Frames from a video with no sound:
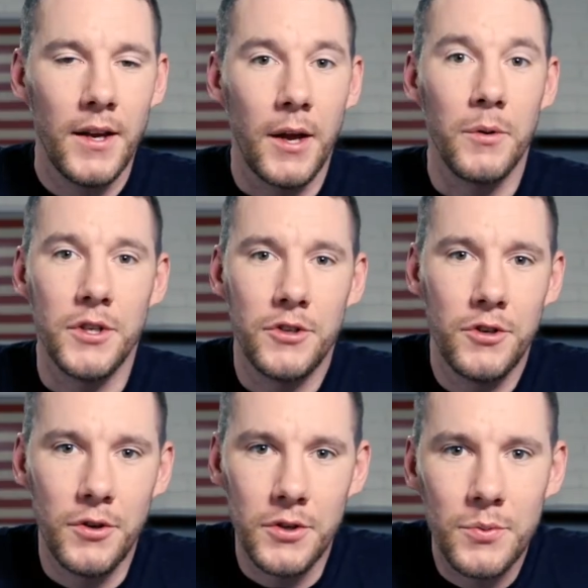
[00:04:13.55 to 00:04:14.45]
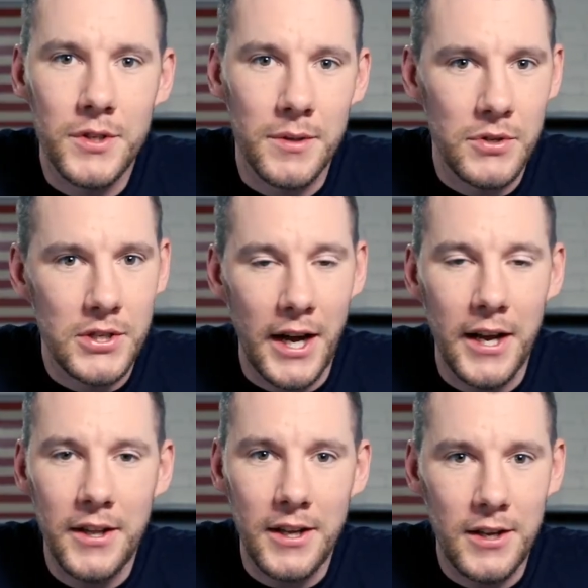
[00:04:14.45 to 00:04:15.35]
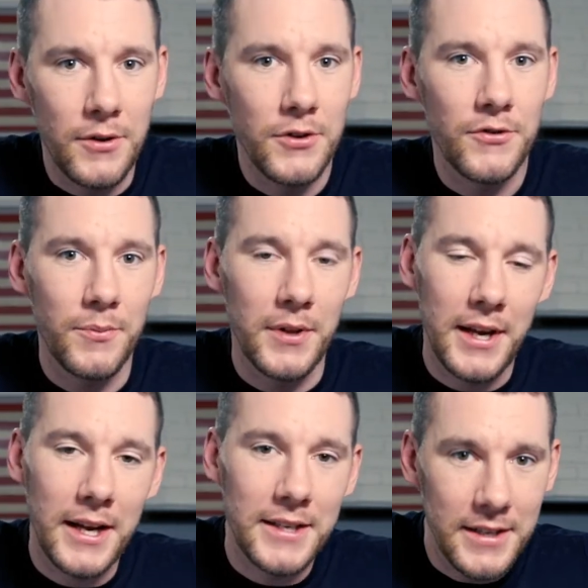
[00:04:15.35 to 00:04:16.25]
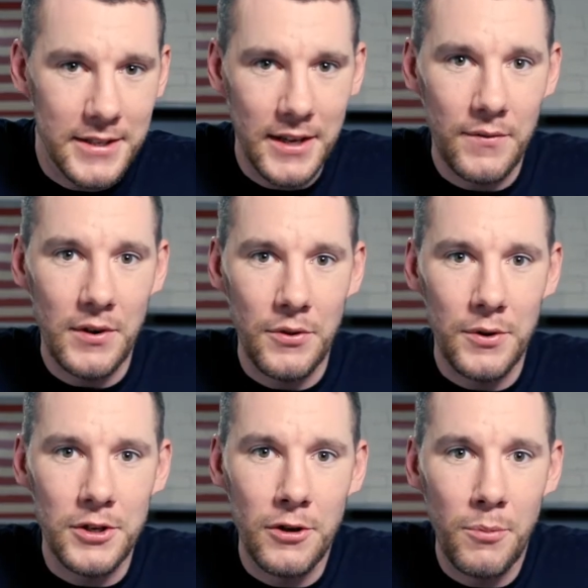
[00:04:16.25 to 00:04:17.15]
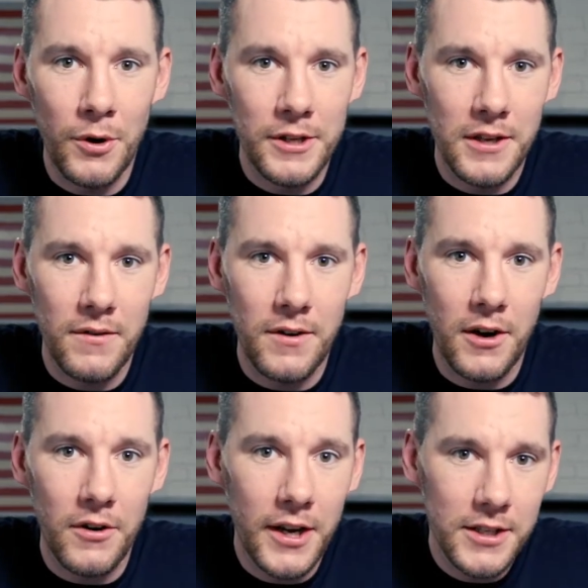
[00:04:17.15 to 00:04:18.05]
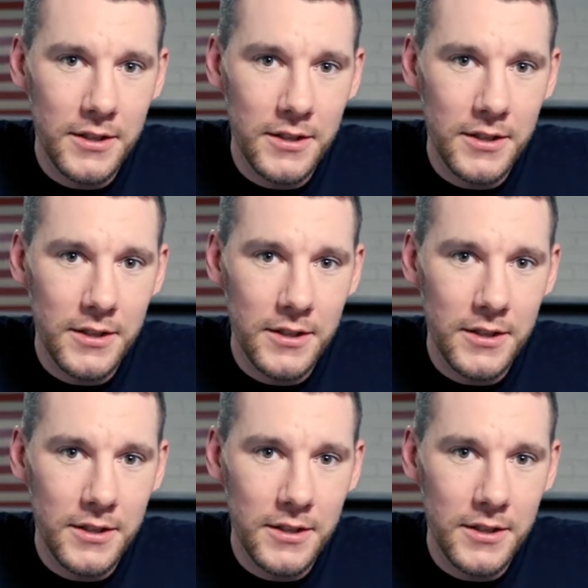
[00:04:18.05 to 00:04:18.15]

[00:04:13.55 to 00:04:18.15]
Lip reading: It was introduced with some styling cues from the 1973 2.7 RS